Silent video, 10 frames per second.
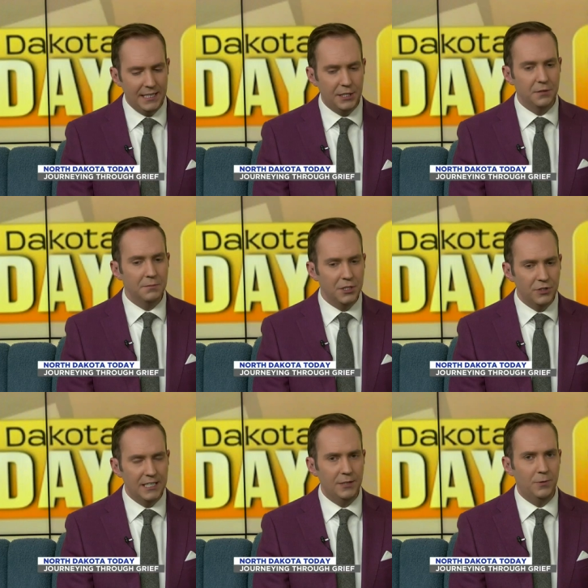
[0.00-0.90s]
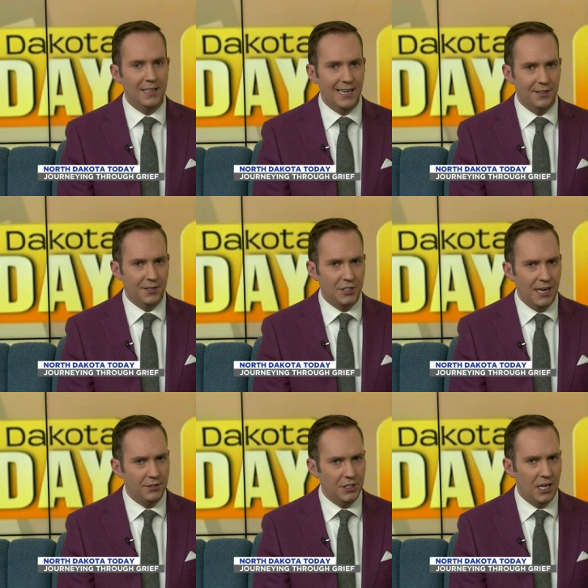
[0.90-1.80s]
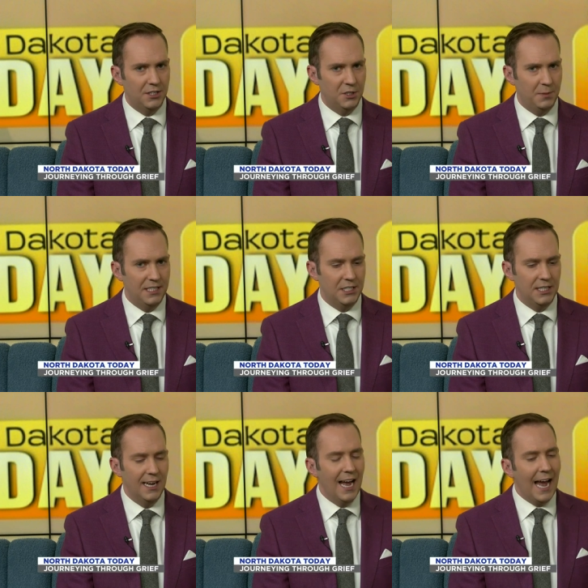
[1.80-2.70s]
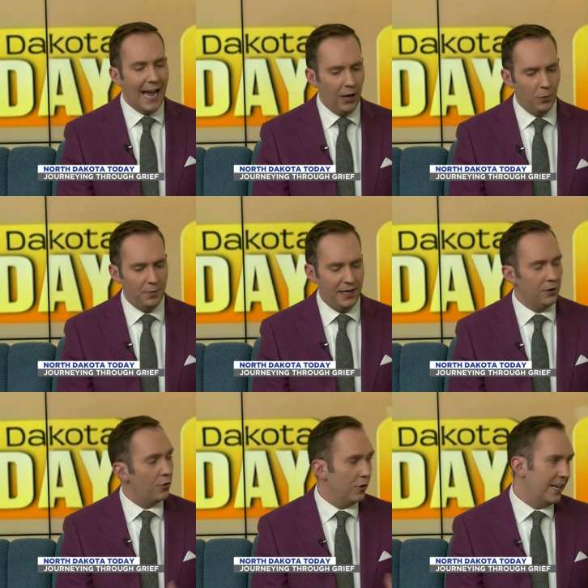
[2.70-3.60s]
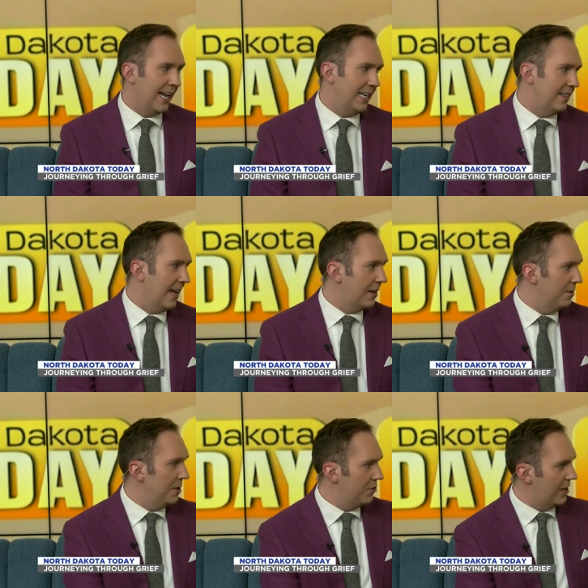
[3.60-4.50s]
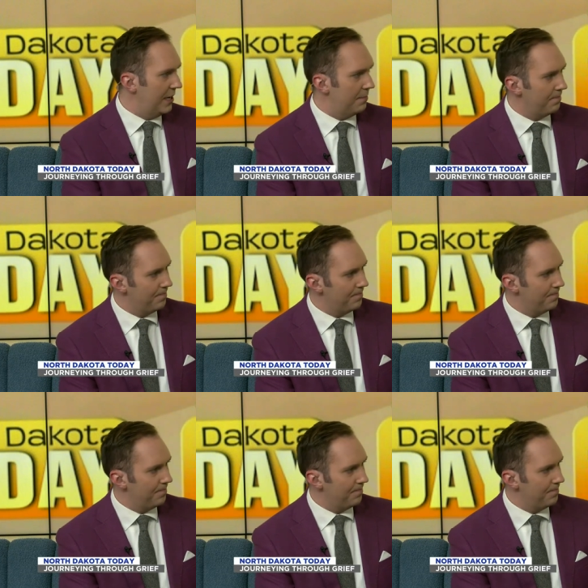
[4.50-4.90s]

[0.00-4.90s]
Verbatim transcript: in community with others. How does hospice help in creating that community?